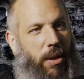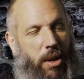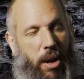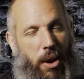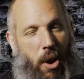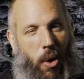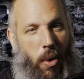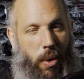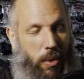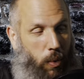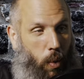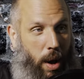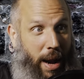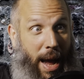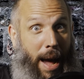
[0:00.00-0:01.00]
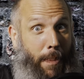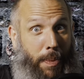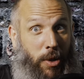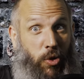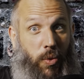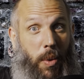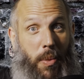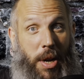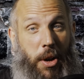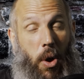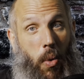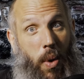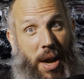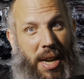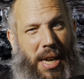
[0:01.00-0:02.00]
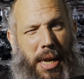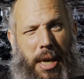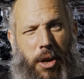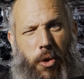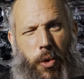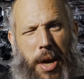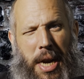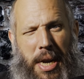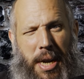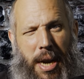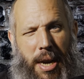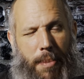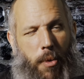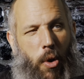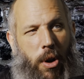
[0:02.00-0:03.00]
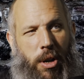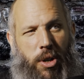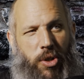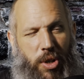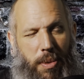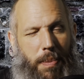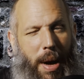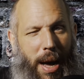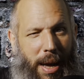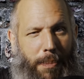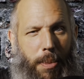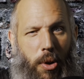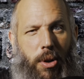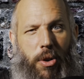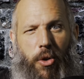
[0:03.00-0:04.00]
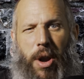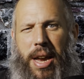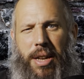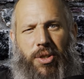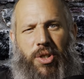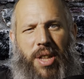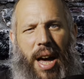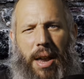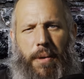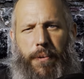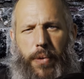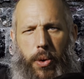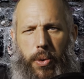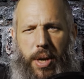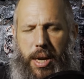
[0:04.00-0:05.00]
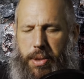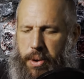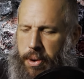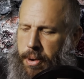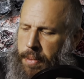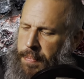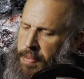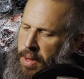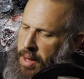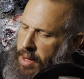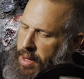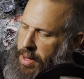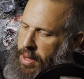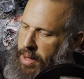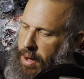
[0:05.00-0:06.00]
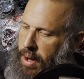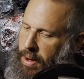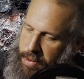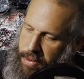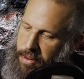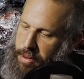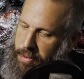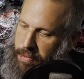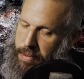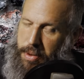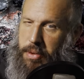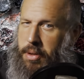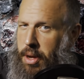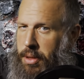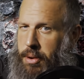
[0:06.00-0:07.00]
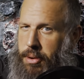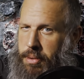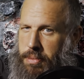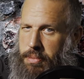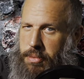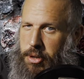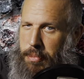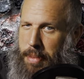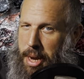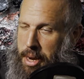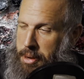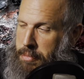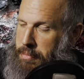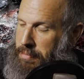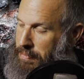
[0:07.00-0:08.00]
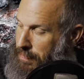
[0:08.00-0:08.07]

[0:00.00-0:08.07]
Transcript: you know what happens when we don't want to eat grain anymore because in my book grain's not a food either another debate